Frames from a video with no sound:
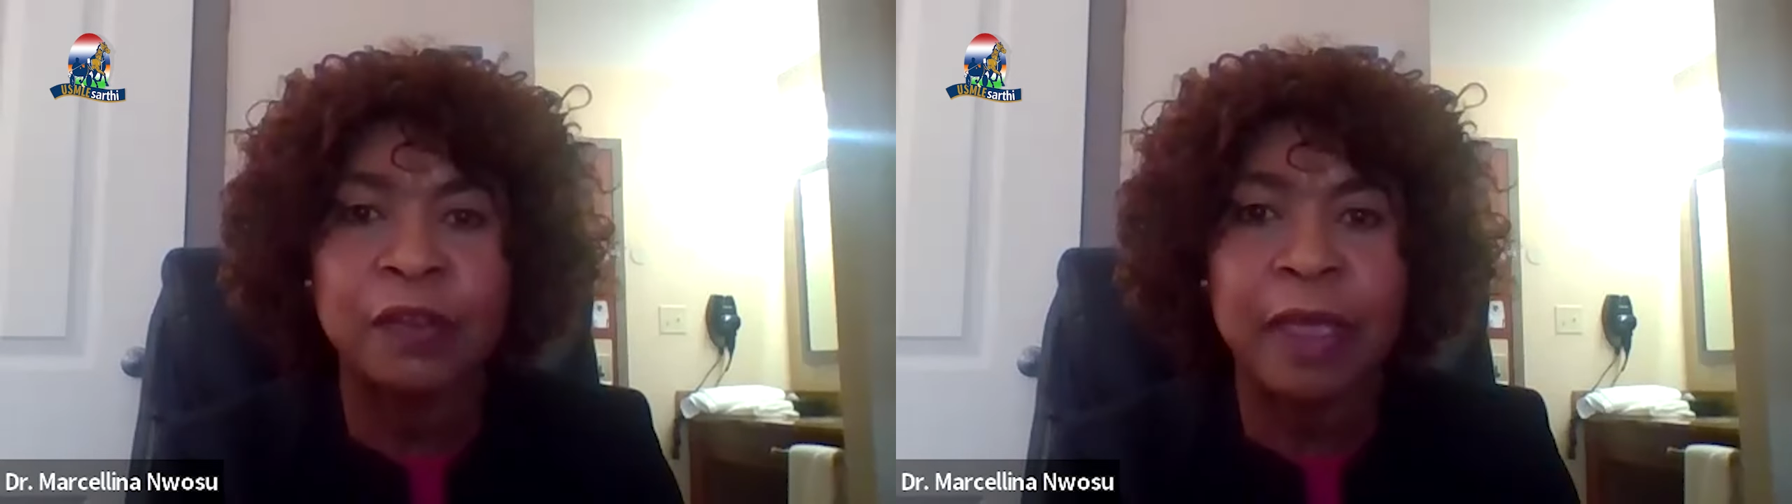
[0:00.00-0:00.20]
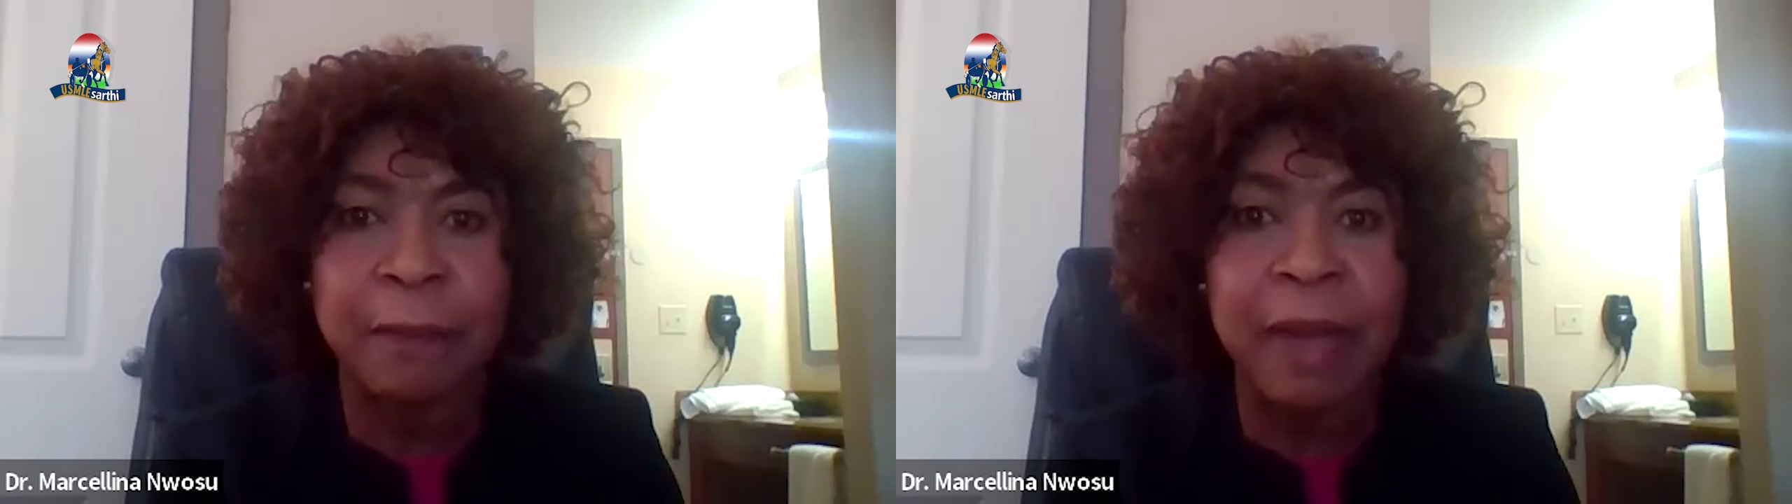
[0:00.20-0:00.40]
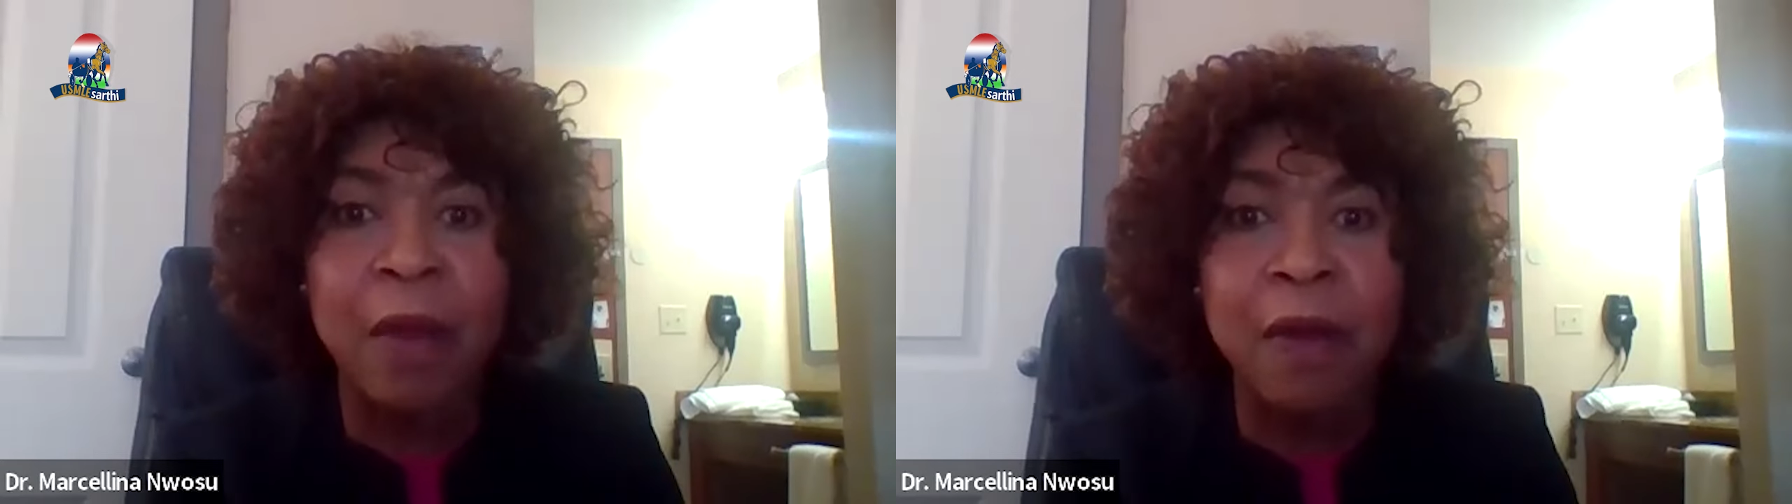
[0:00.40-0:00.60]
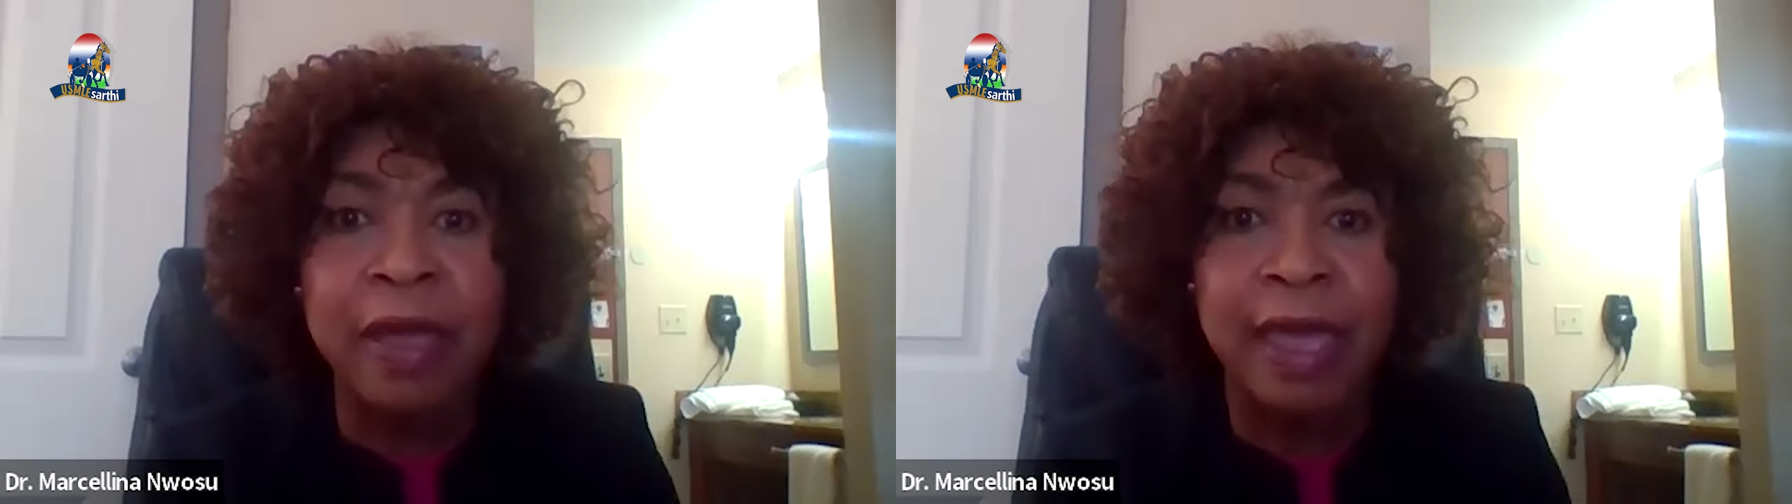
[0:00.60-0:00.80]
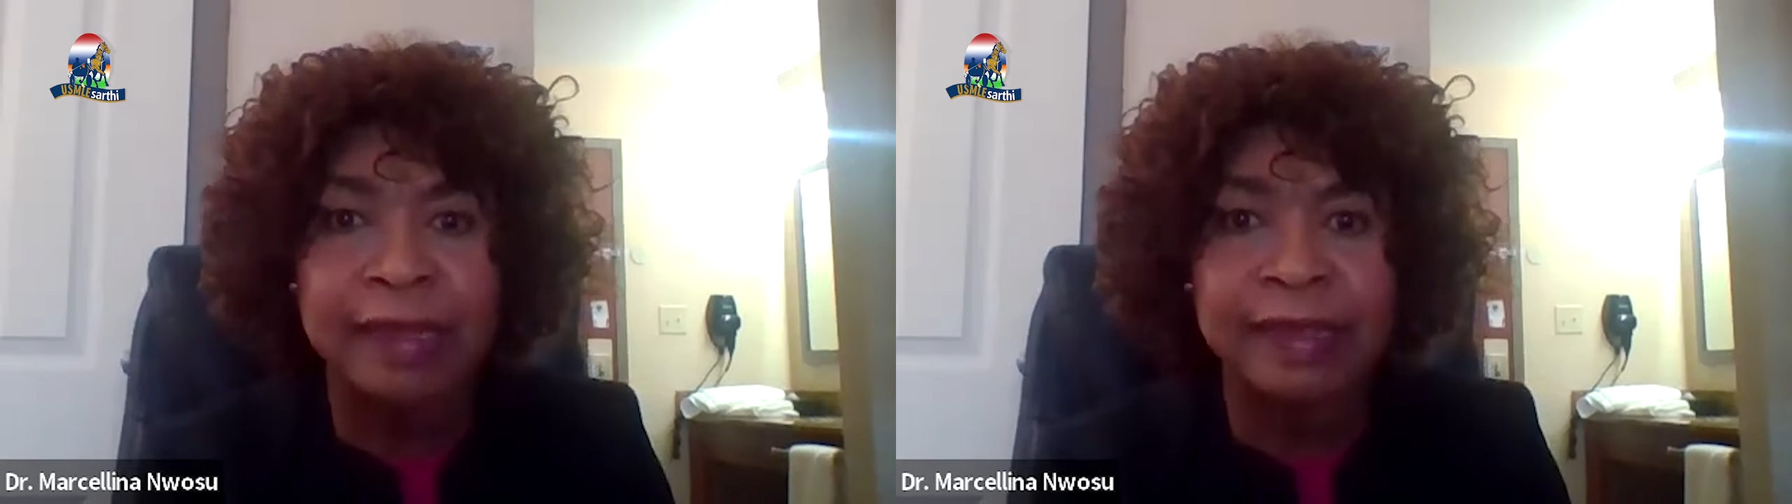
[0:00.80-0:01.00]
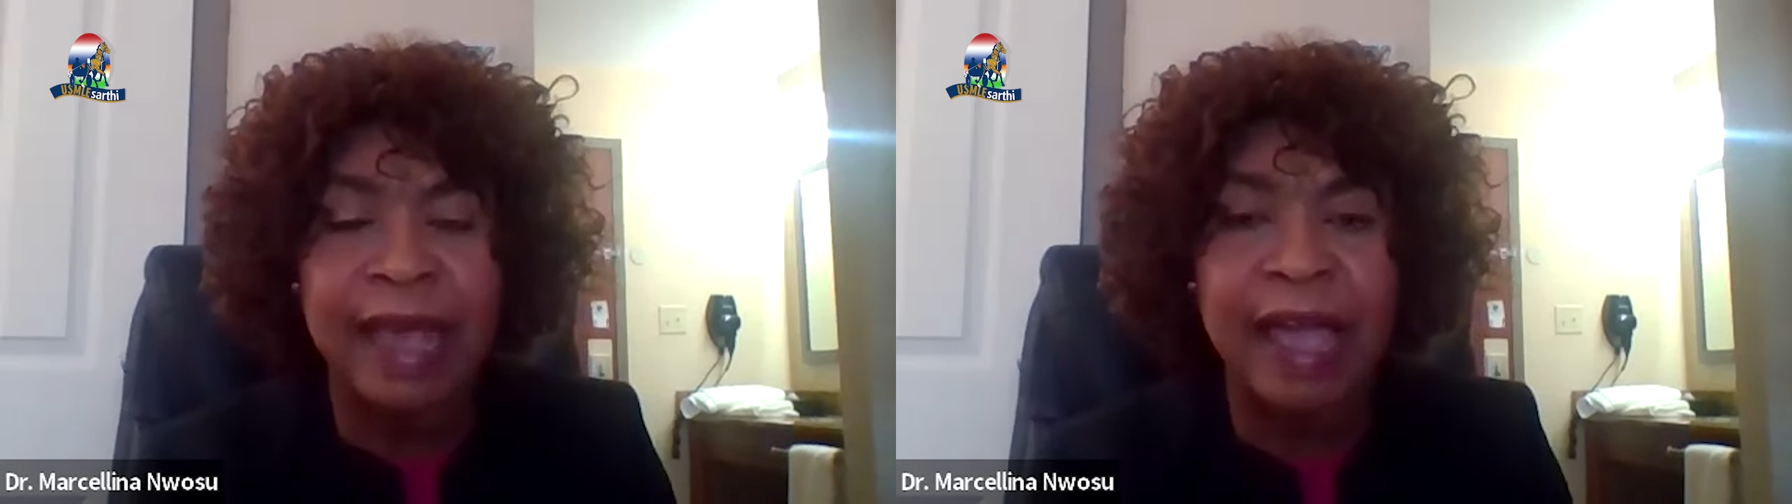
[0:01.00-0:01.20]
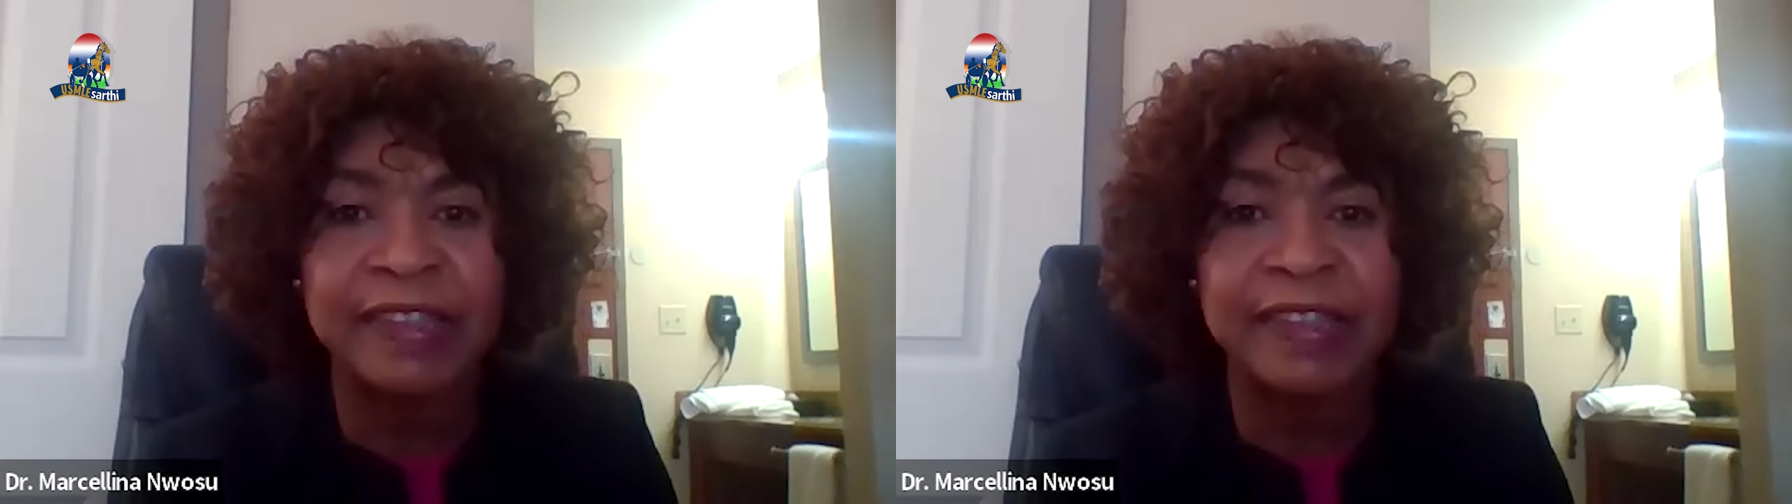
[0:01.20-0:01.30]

So in my own case,